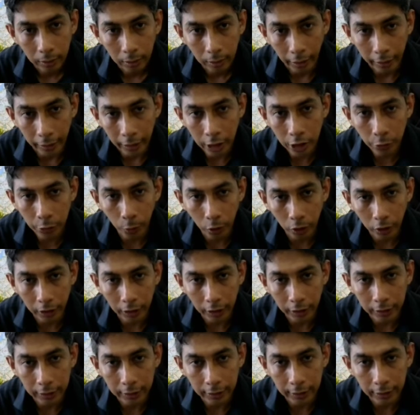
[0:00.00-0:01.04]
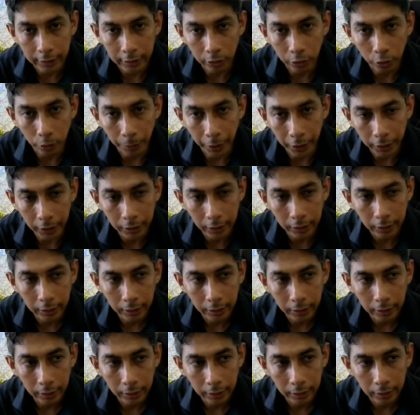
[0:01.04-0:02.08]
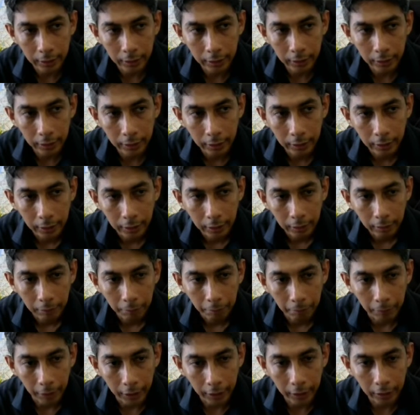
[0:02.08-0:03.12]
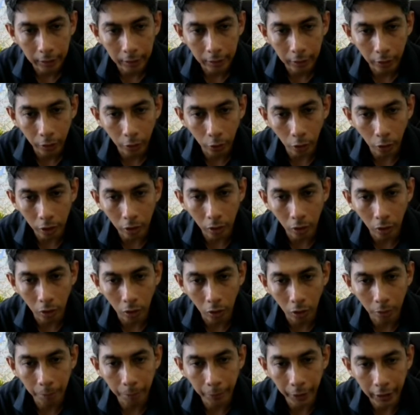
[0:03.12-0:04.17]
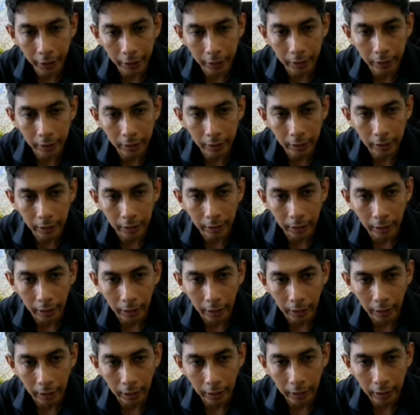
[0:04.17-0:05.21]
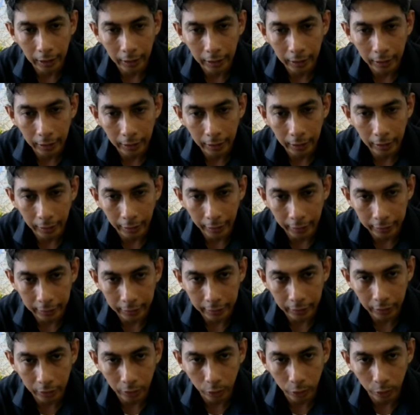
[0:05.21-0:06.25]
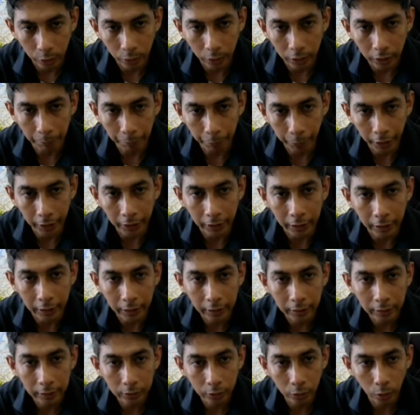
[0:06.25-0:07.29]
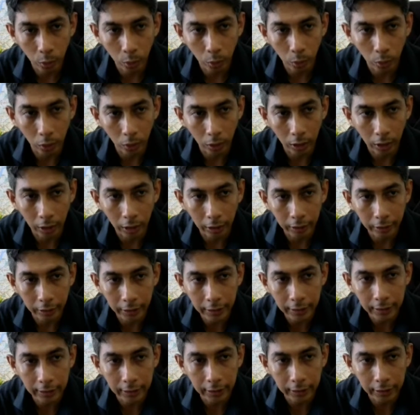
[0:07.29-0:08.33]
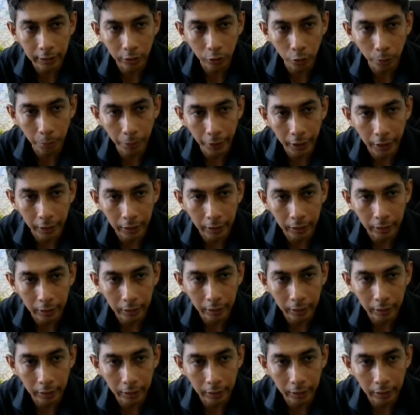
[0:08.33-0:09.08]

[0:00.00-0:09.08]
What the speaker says: And each port is 32-bit, but not all bits are connected to the pin. So this 32-bit